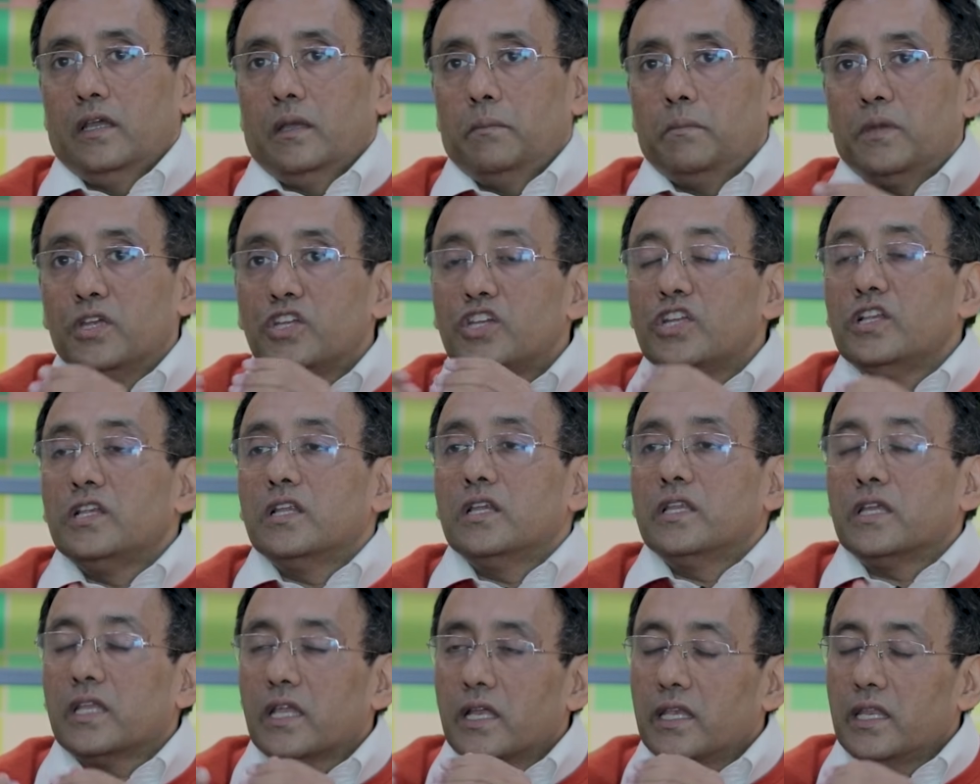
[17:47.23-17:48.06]
Machine
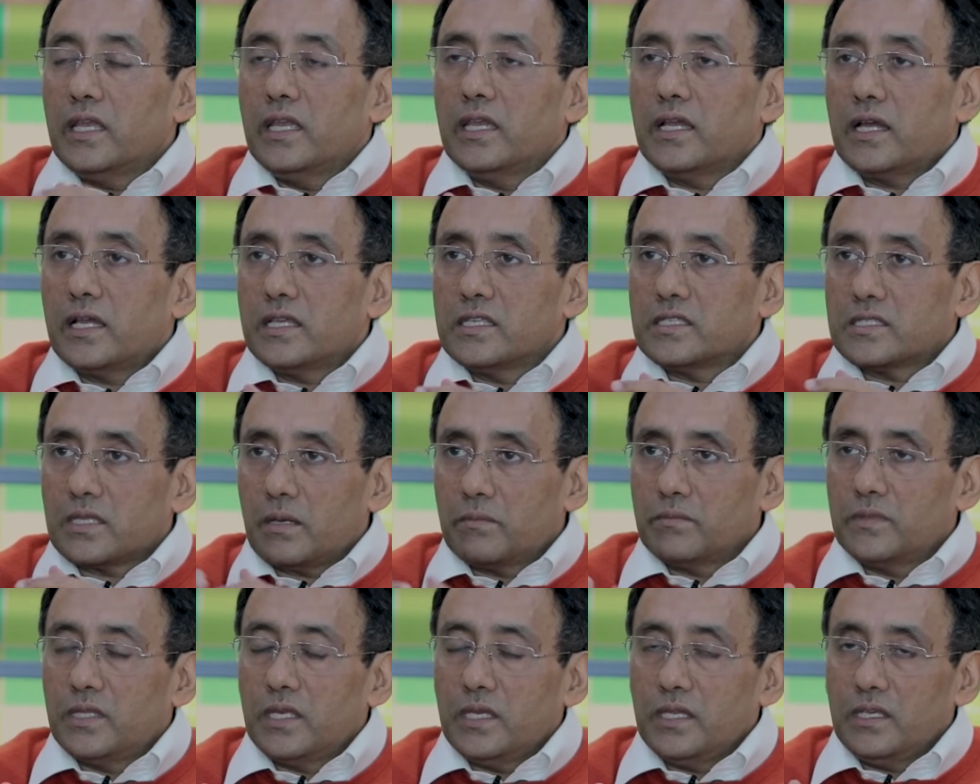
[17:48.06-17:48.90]
learning and AI is
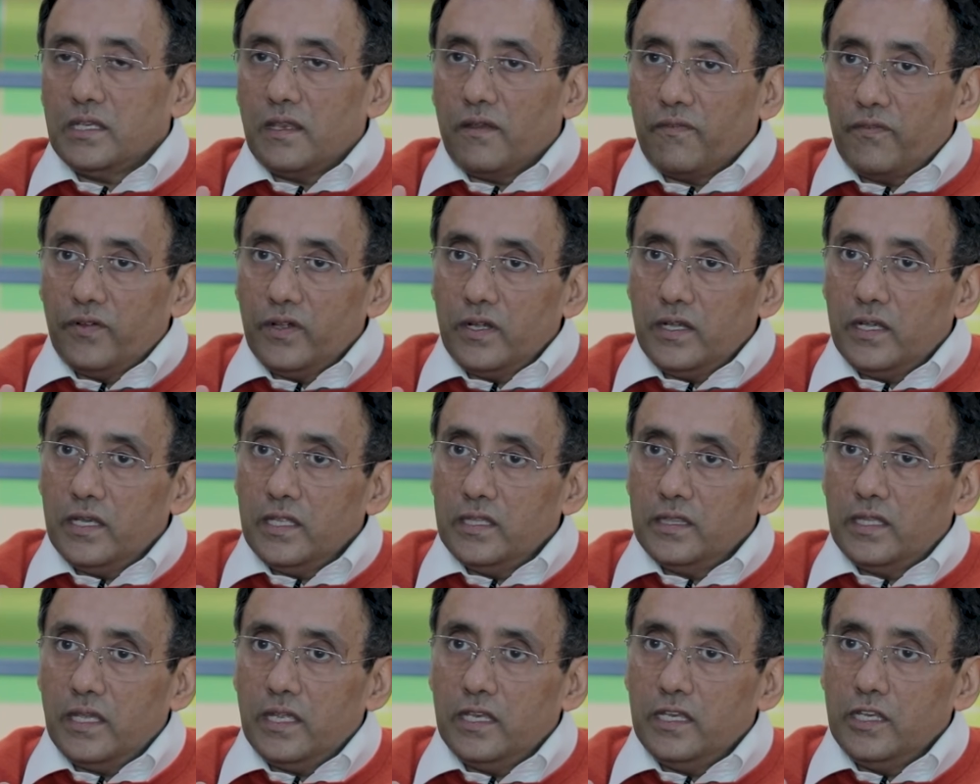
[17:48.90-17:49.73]
something
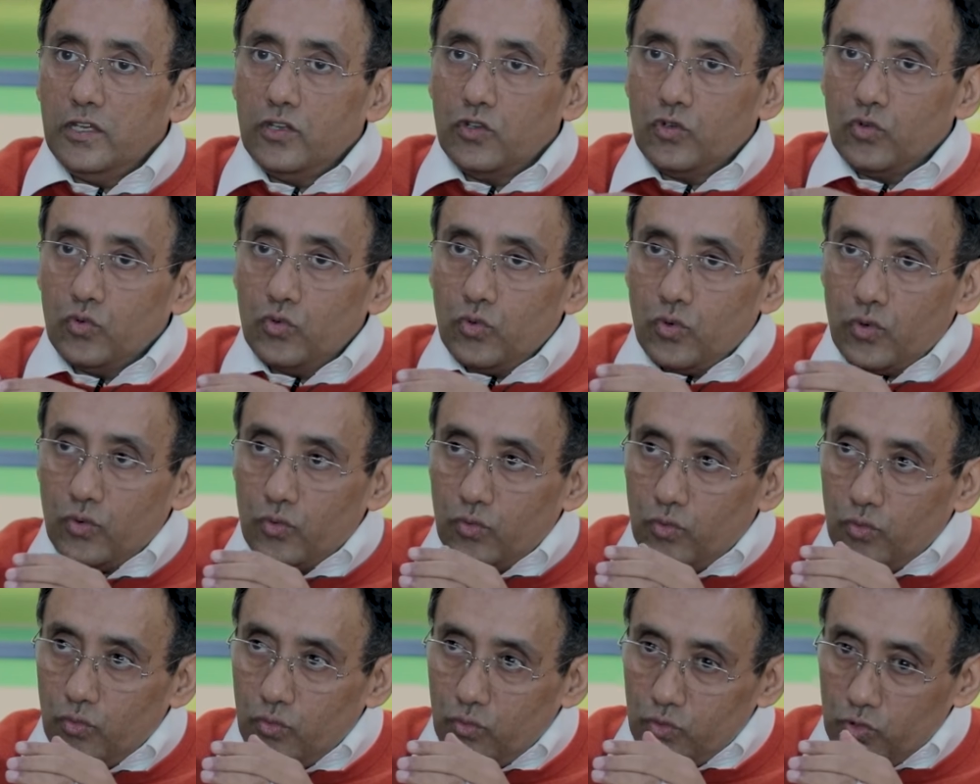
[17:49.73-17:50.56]
definitely they need to
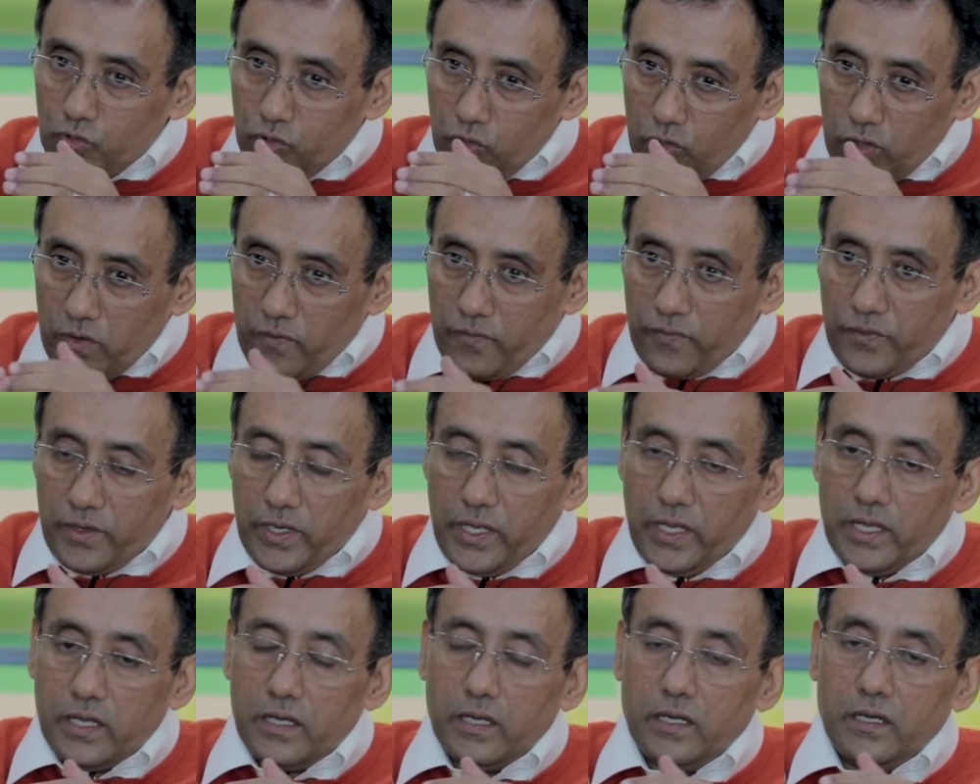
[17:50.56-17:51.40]
sort of
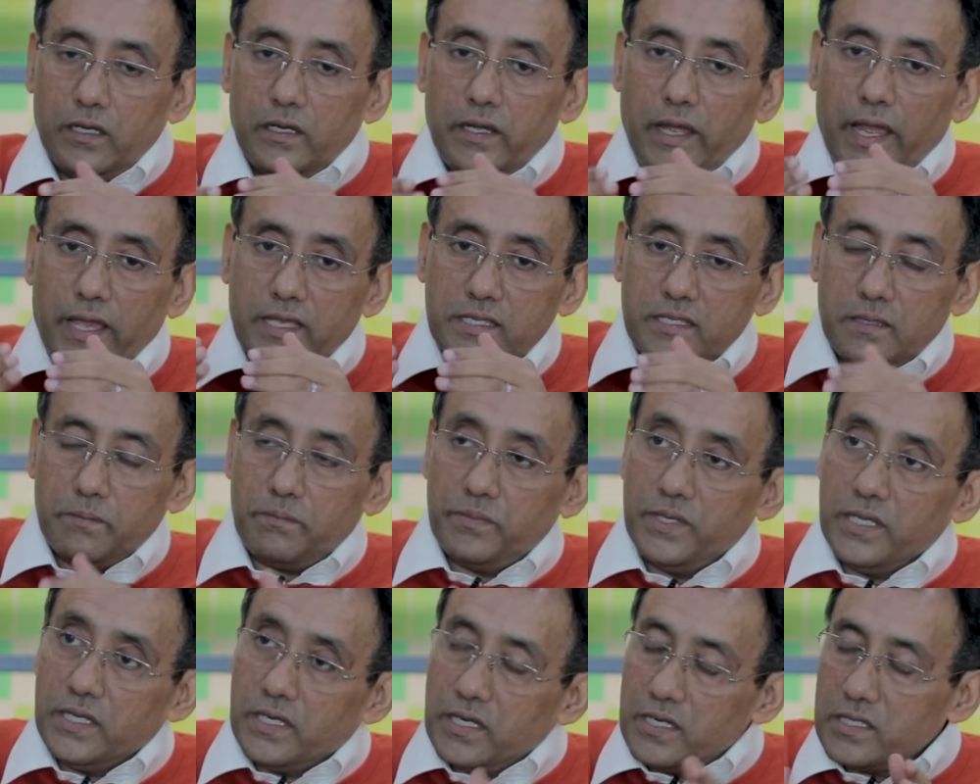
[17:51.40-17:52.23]
take as a
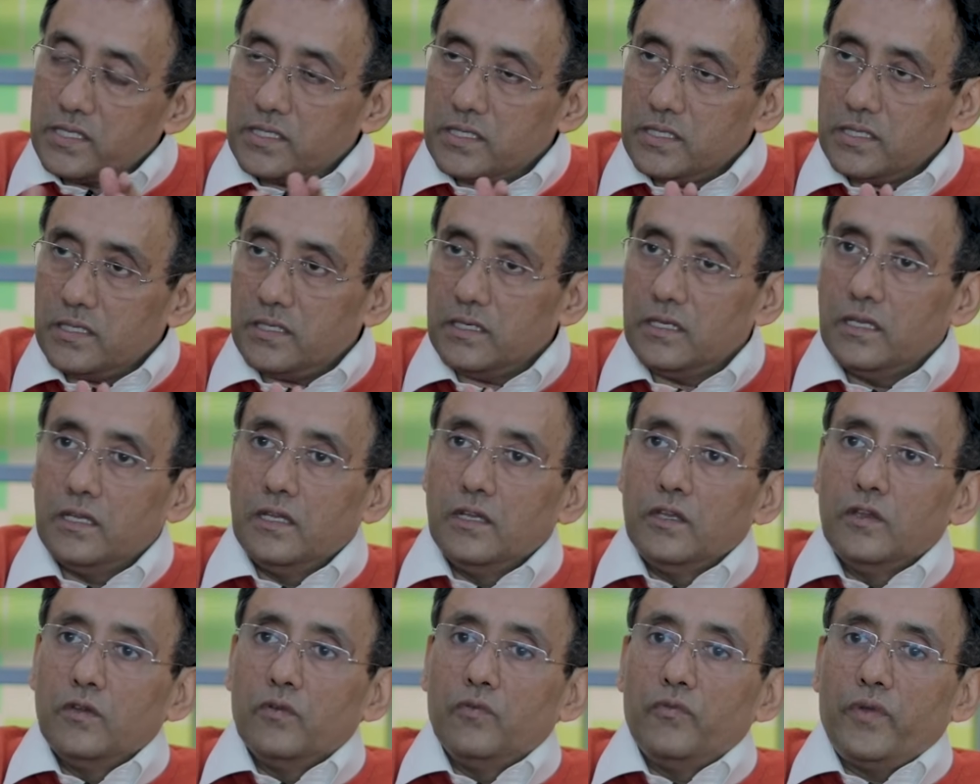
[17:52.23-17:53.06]
precursor,
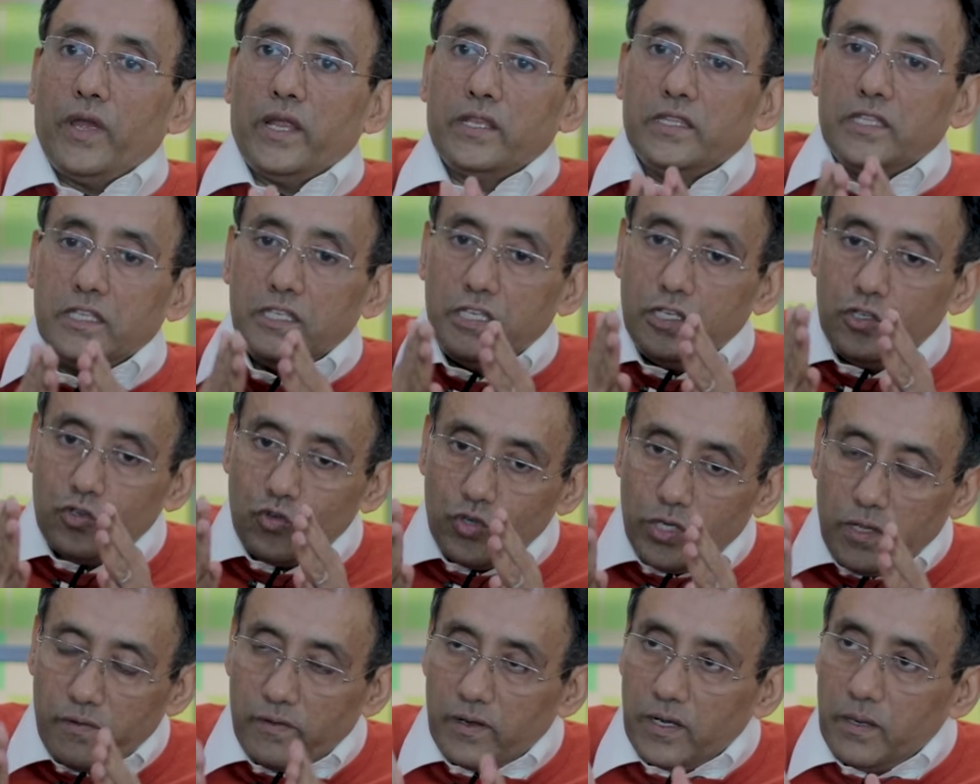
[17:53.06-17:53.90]
where they need
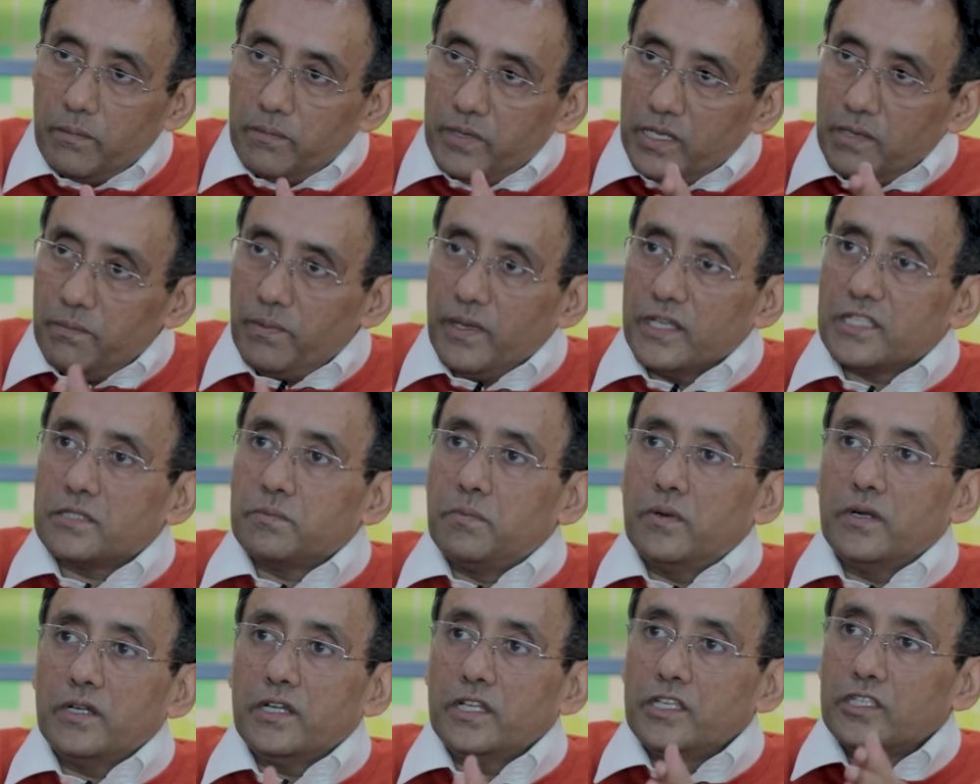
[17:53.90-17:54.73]
to develop deep
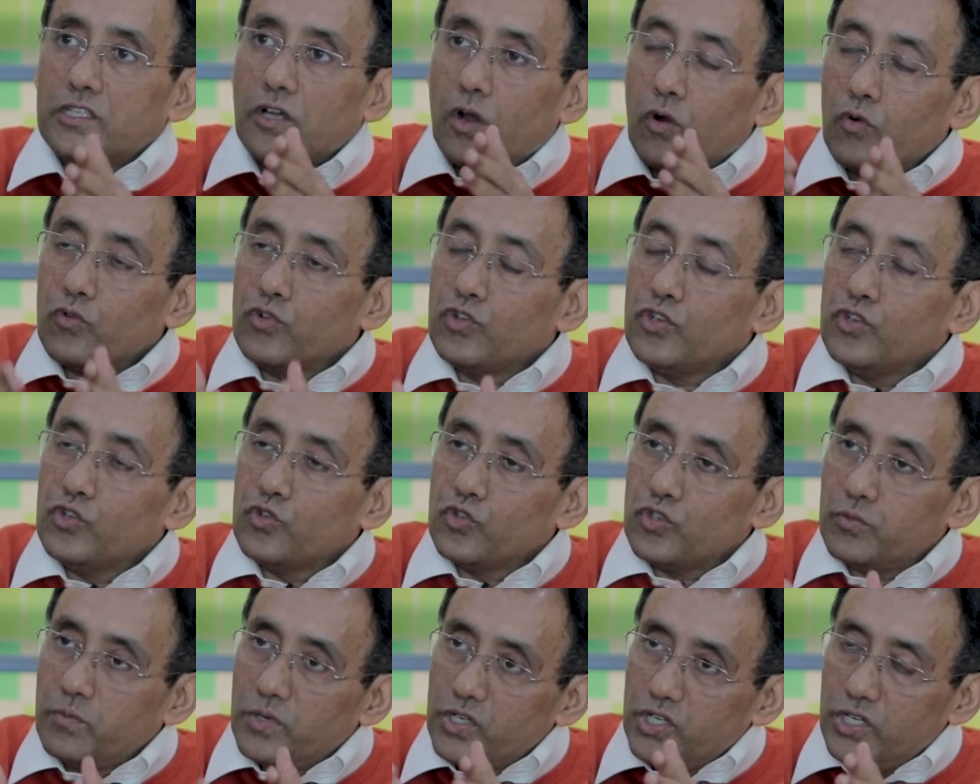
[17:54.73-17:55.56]
expertise how to
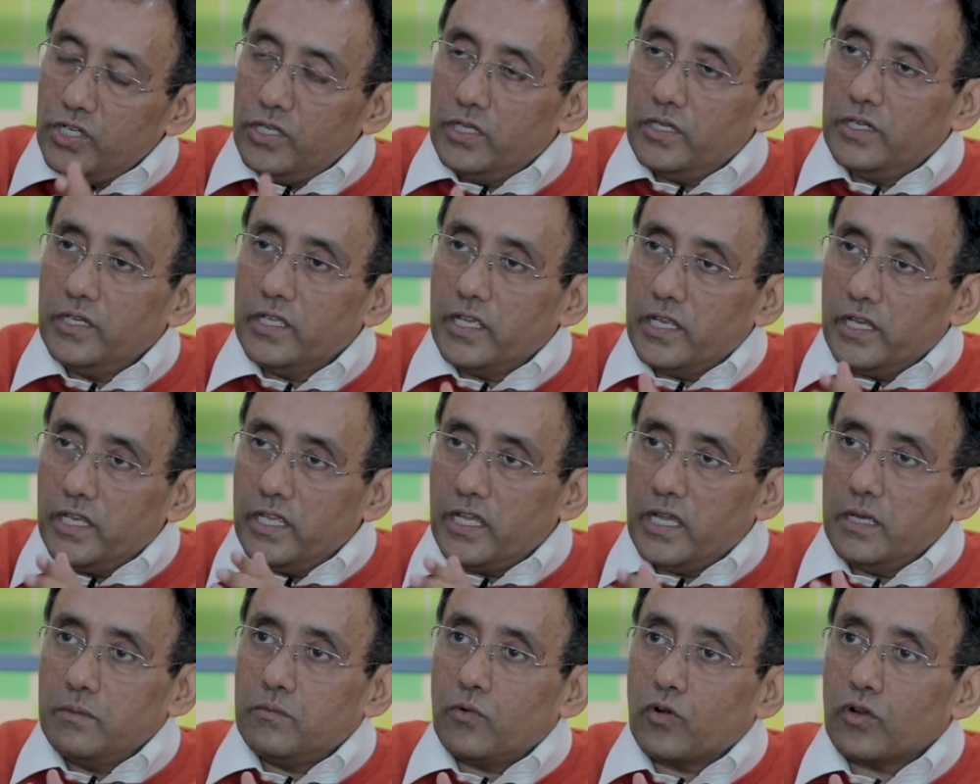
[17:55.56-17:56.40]
use machine learning and
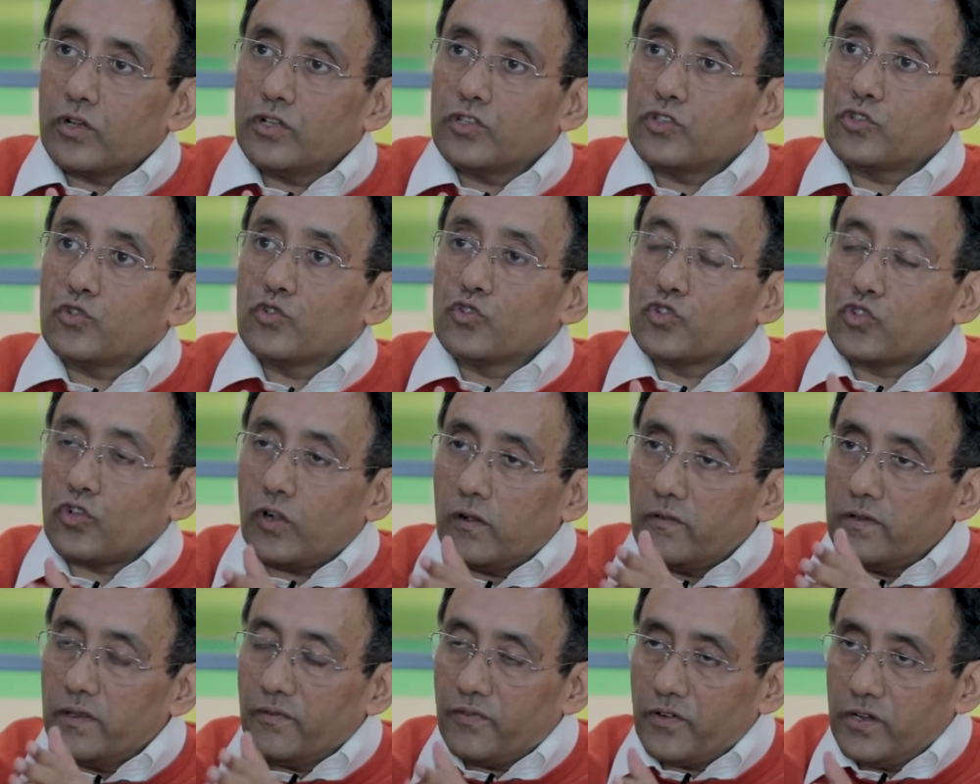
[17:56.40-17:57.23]
AI models to
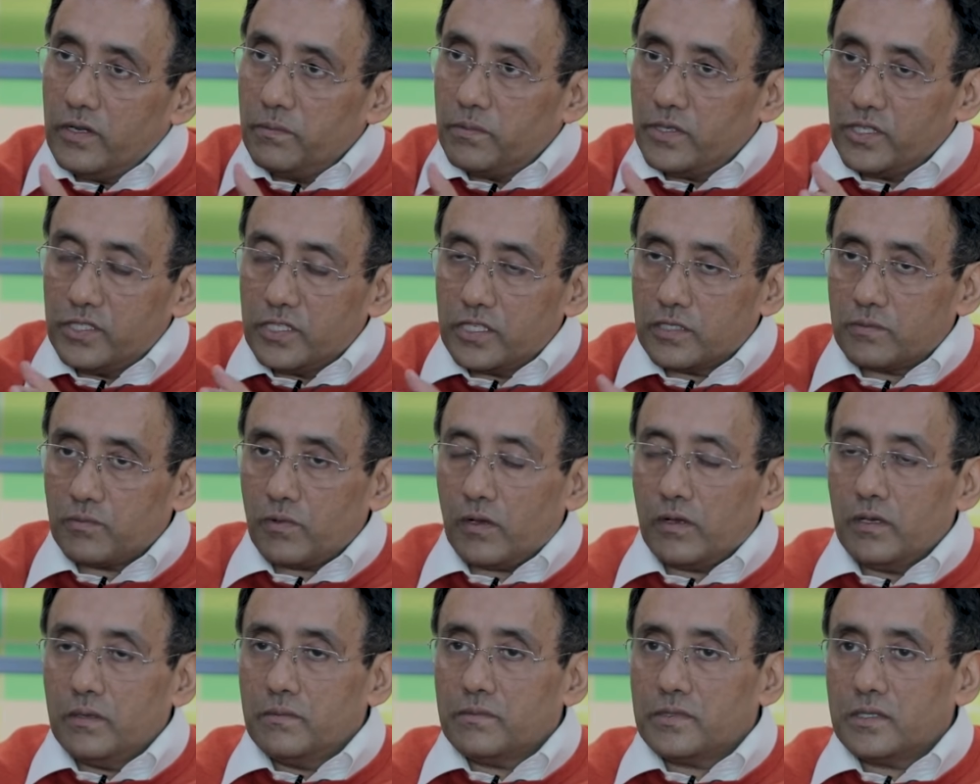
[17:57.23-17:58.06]
solve different business
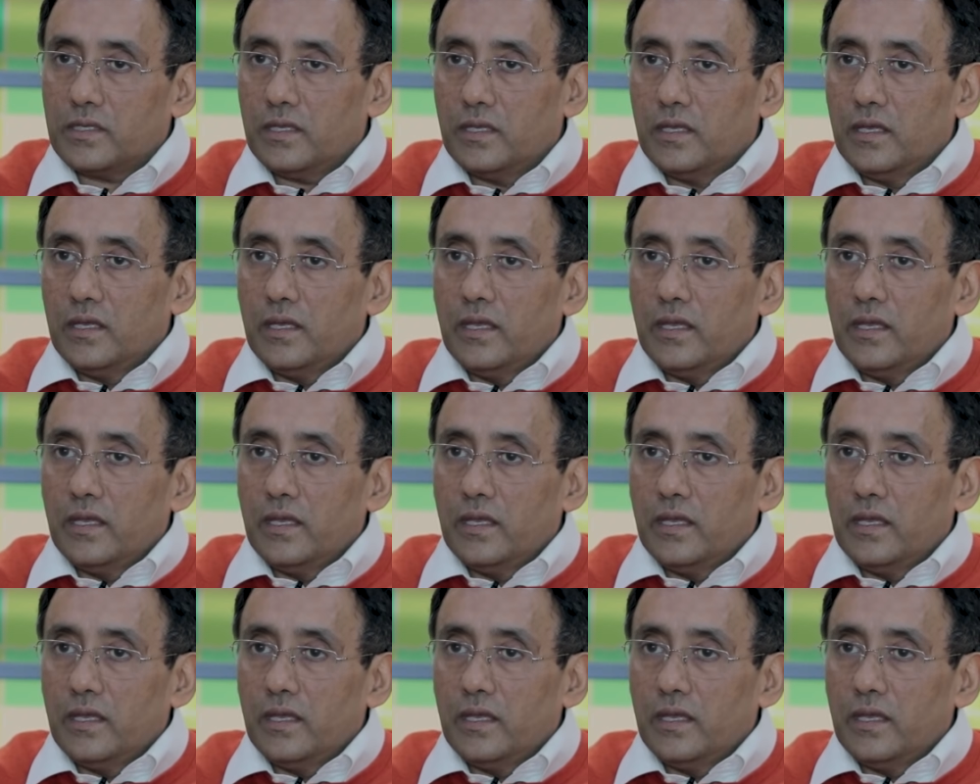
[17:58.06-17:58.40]
problems,